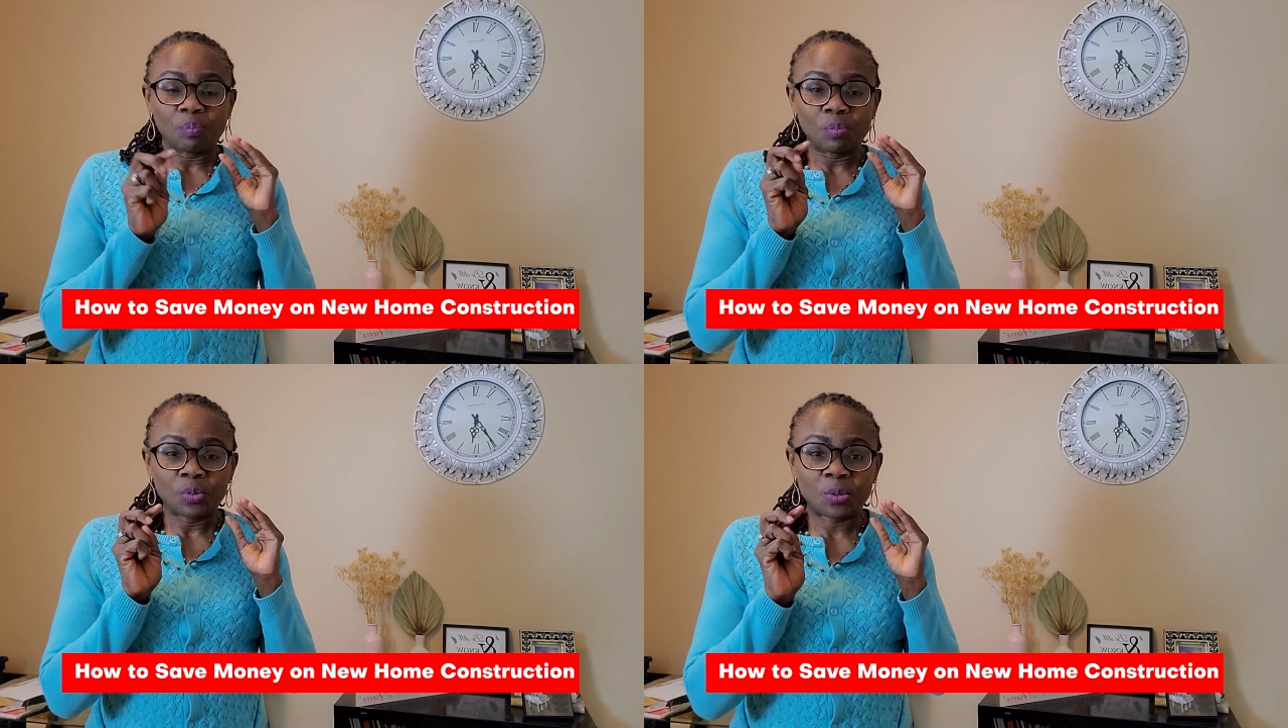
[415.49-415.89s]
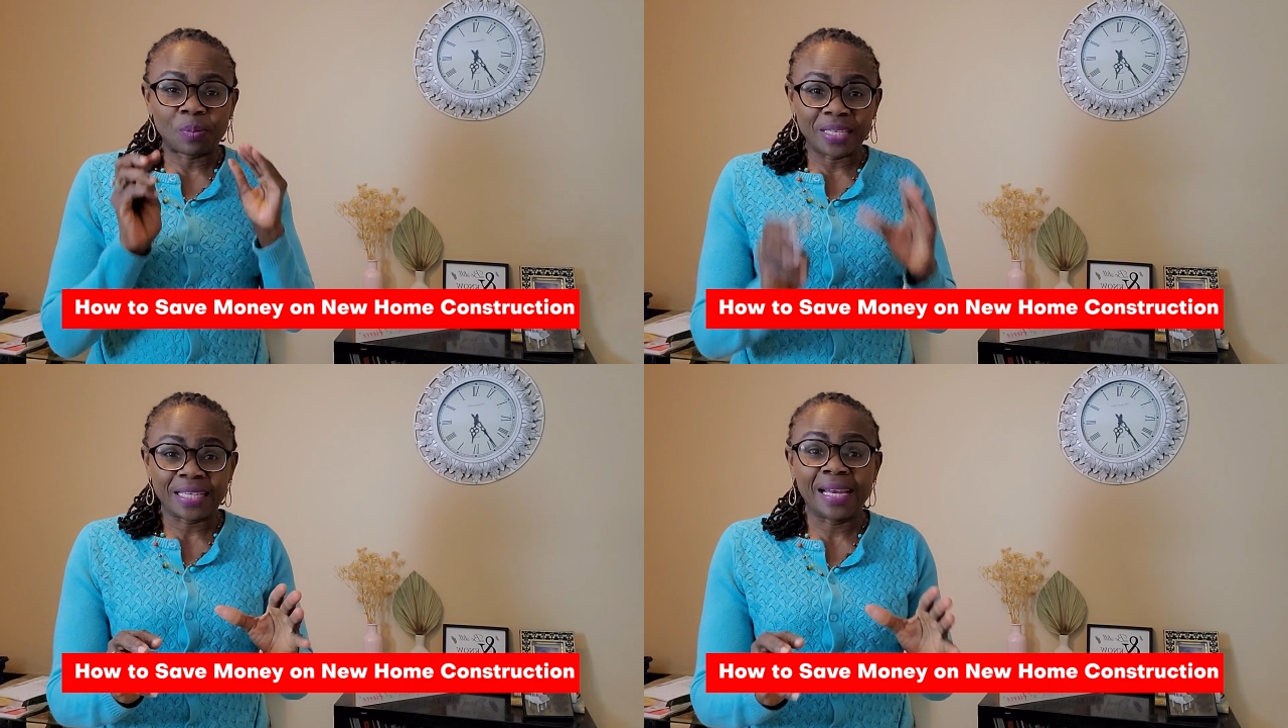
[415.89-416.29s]

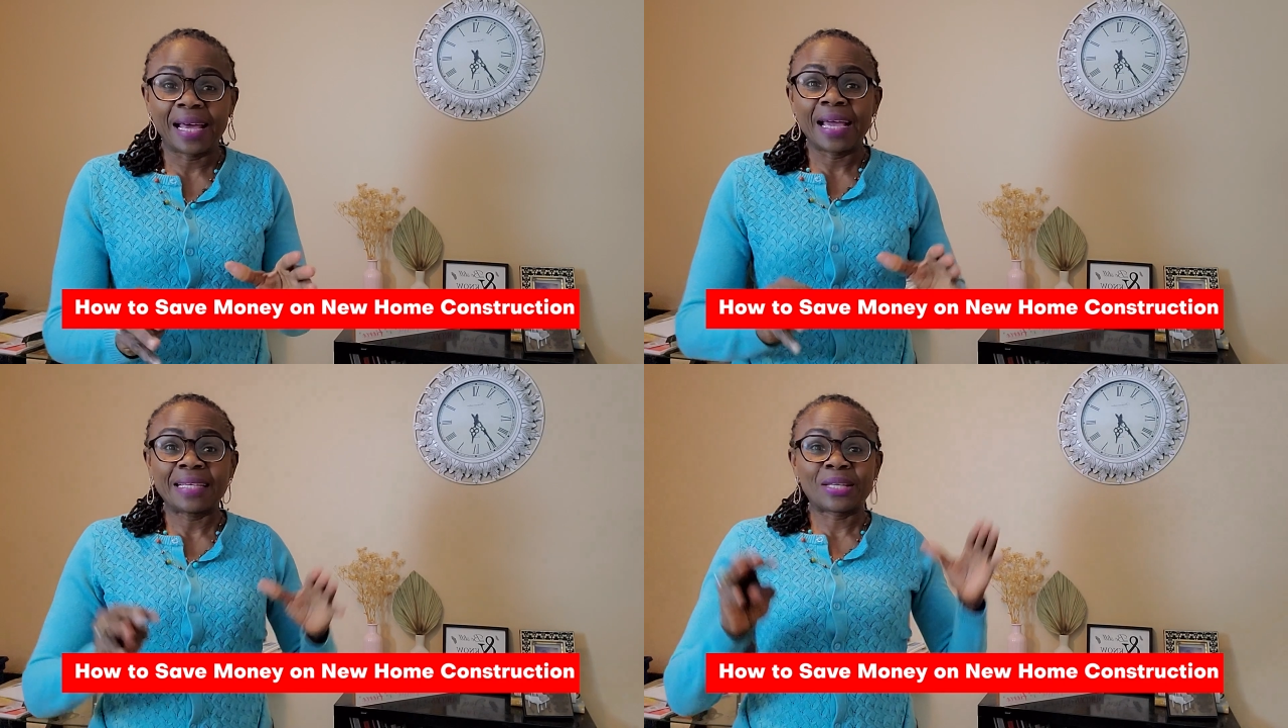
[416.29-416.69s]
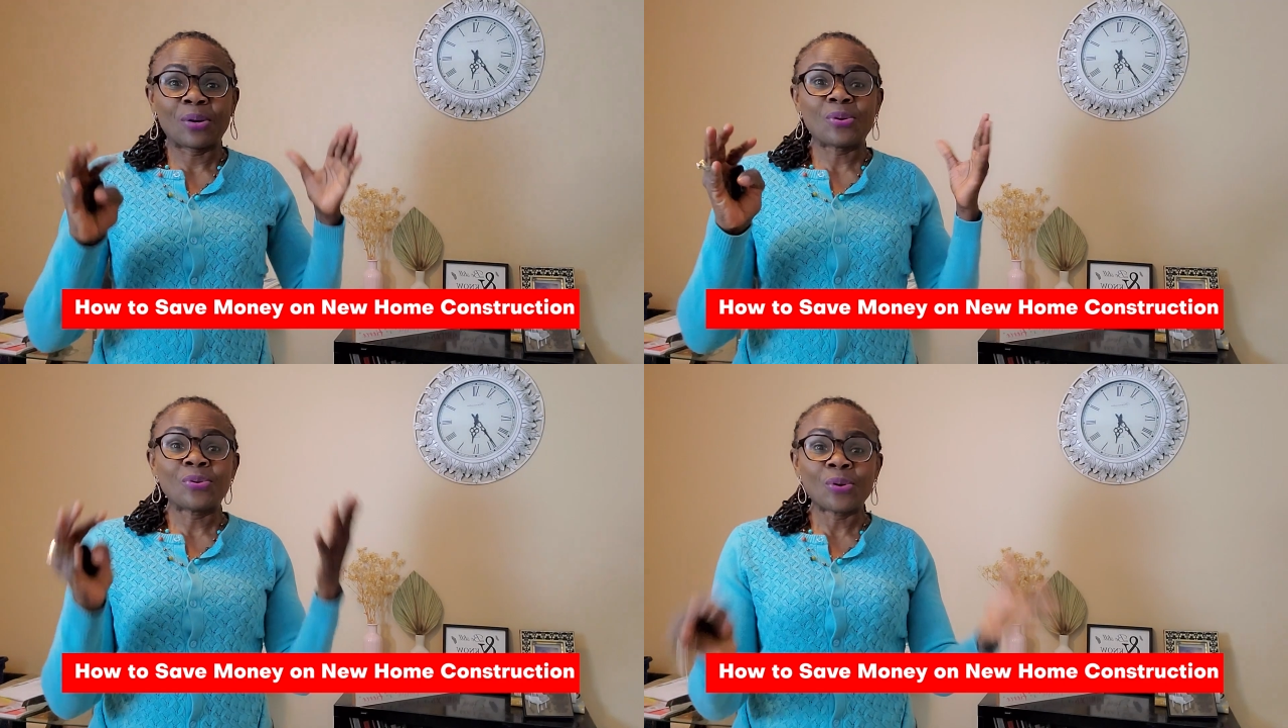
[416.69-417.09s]
specialized or
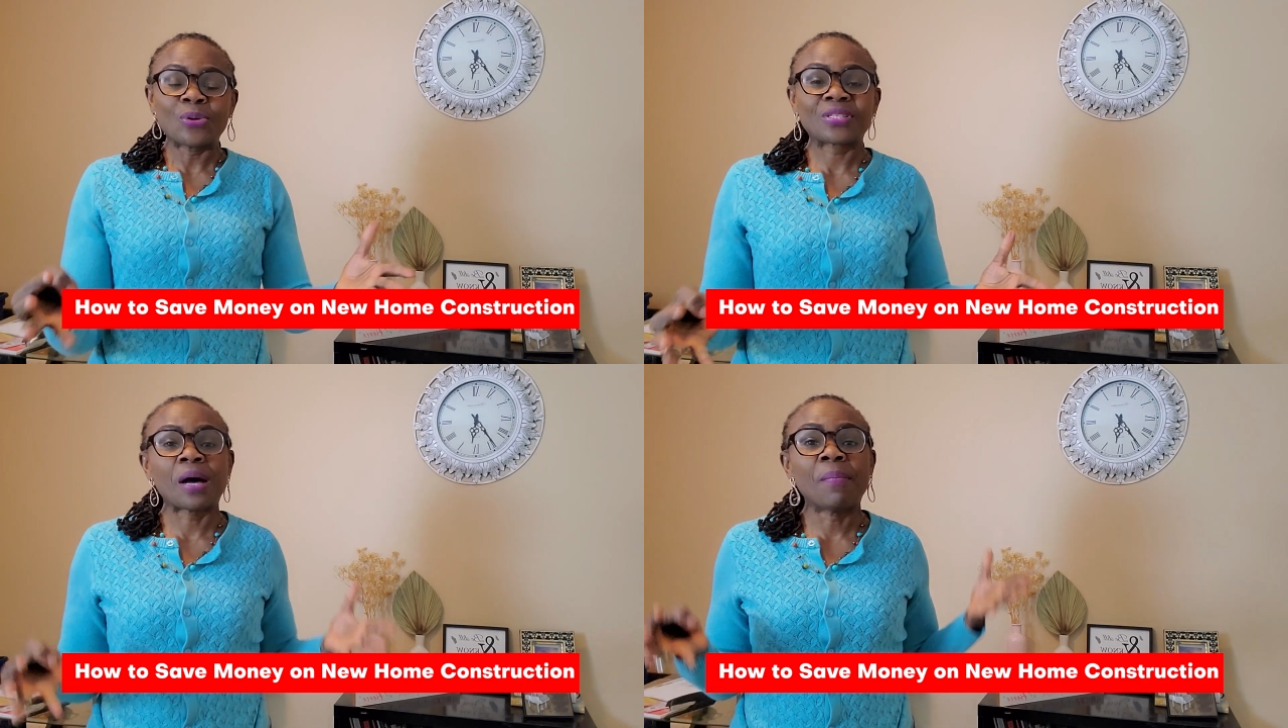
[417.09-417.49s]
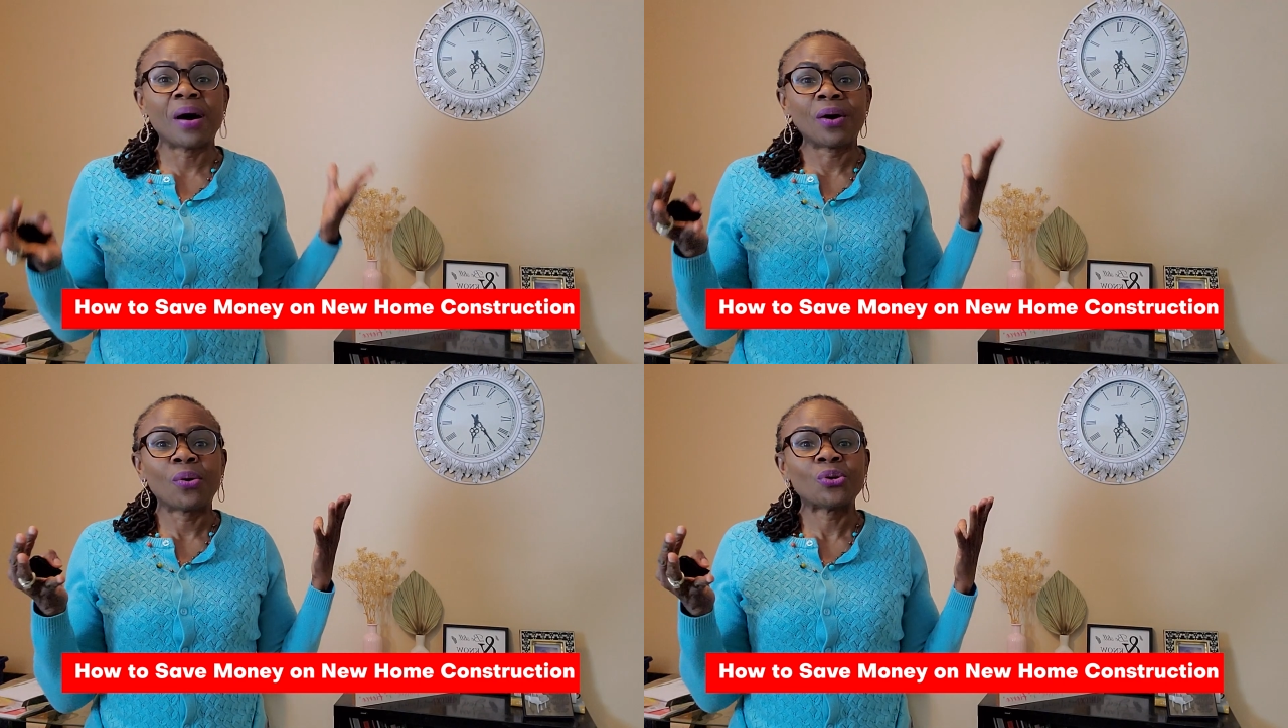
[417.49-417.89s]
knows
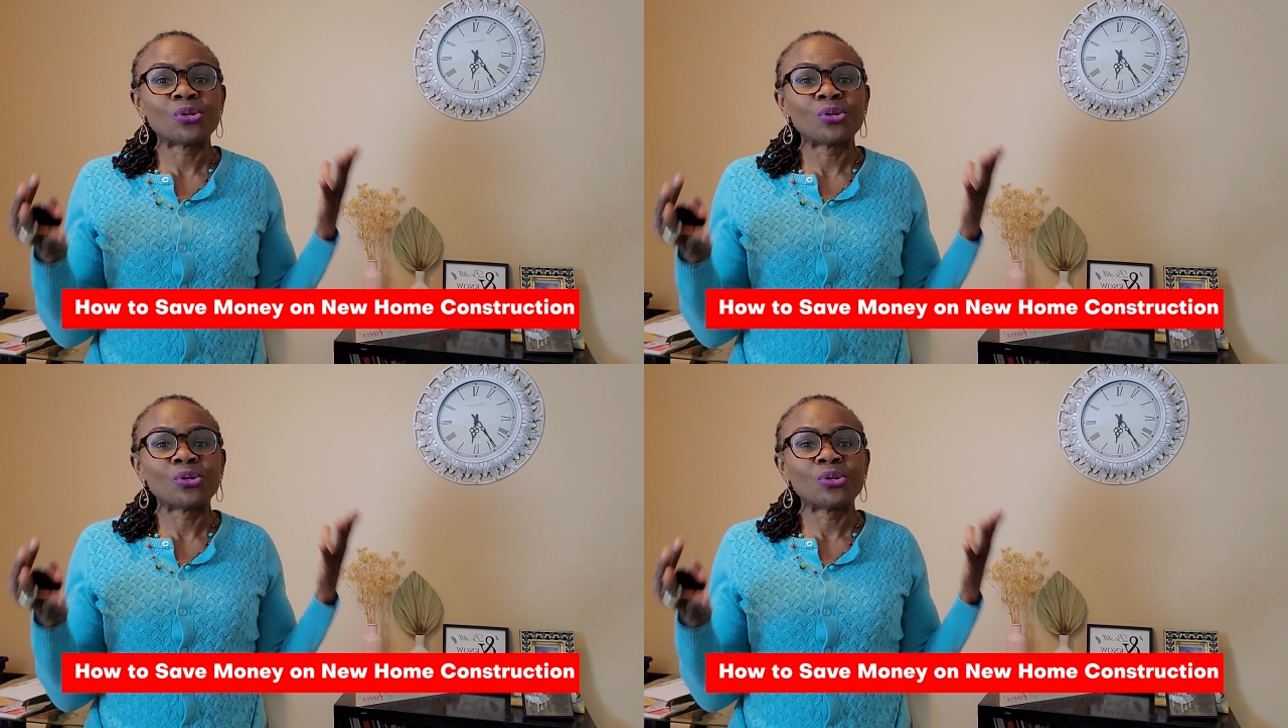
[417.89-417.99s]
about